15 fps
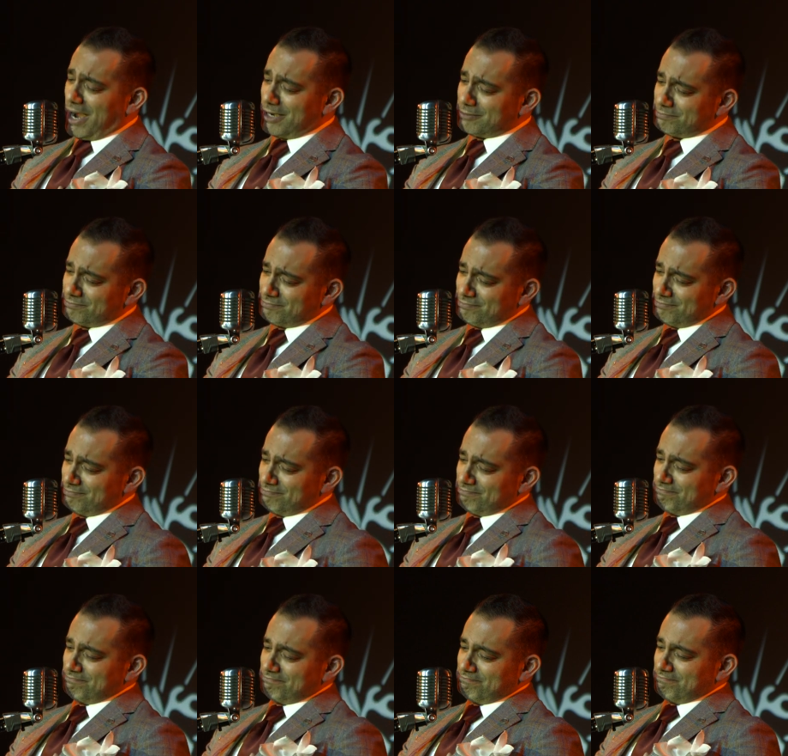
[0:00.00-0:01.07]

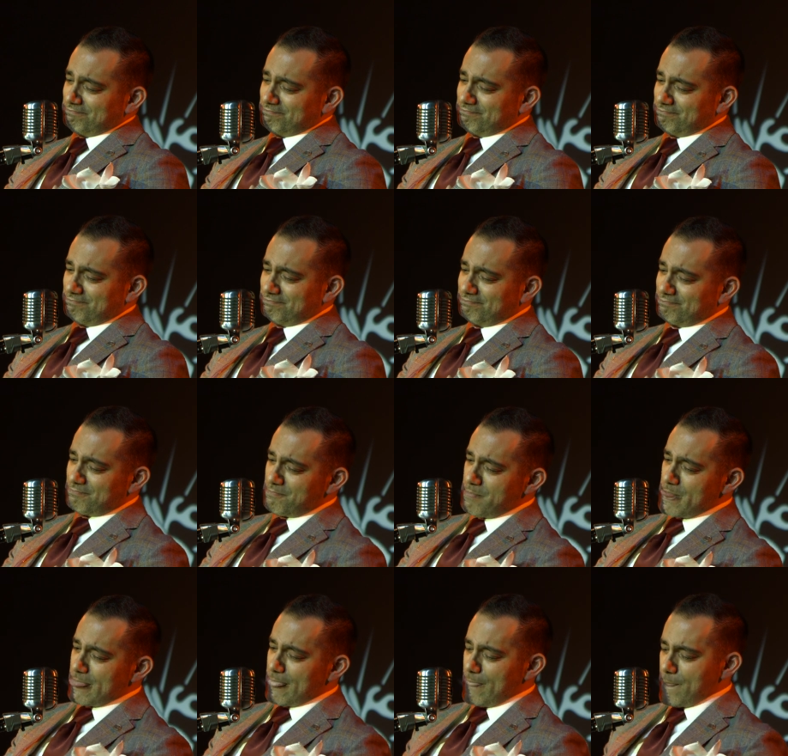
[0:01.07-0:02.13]

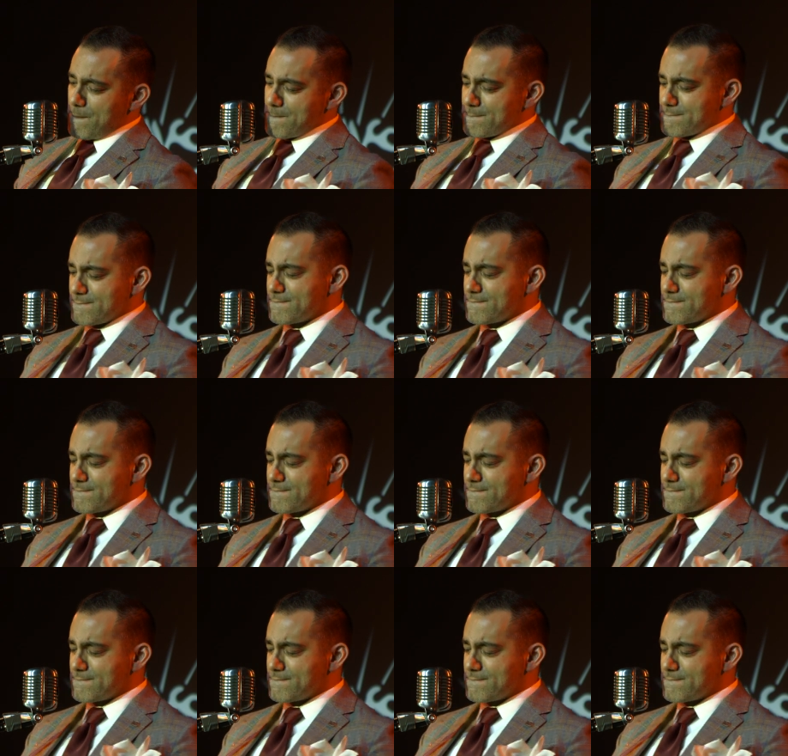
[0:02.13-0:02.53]
Nobody speaks.